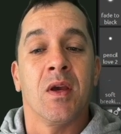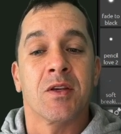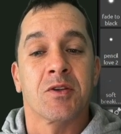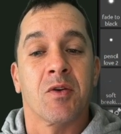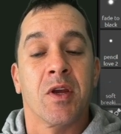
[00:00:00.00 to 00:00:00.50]

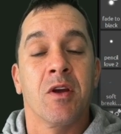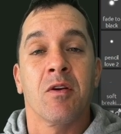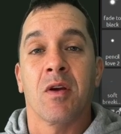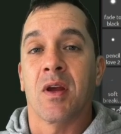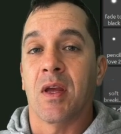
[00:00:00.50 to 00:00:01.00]
And so
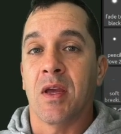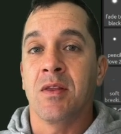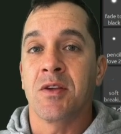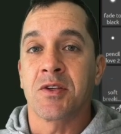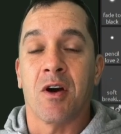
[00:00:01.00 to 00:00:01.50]
here
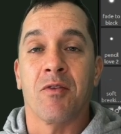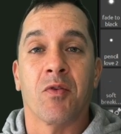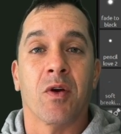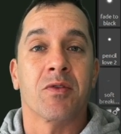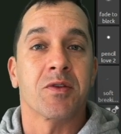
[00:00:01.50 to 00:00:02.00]
in the
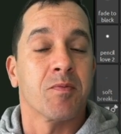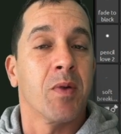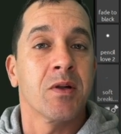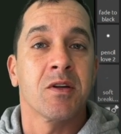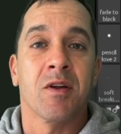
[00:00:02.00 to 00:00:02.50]
software, there's a
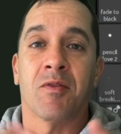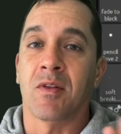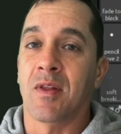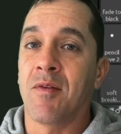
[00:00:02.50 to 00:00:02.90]
bunch of different